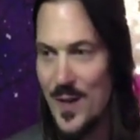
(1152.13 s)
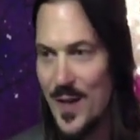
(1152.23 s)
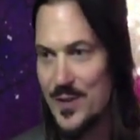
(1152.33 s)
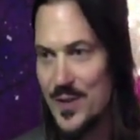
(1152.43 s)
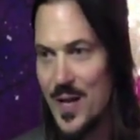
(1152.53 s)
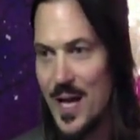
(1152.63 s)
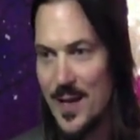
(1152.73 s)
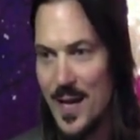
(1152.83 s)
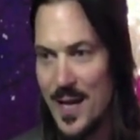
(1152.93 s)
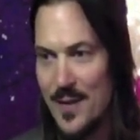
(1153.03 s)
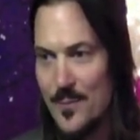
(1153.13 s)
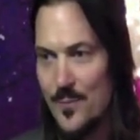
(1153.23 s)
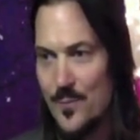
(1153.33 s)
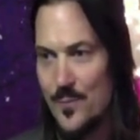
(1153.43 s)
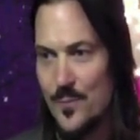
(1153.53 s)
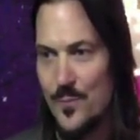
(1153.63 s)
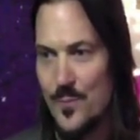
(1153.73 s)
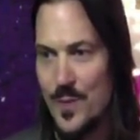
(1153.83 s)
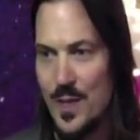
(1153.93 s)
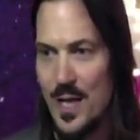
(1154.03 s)
I saw I
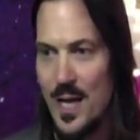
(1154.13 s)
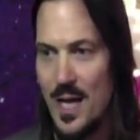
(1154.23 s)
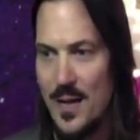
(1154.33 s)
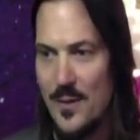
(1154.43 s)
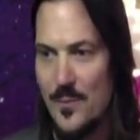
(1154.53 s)
I, I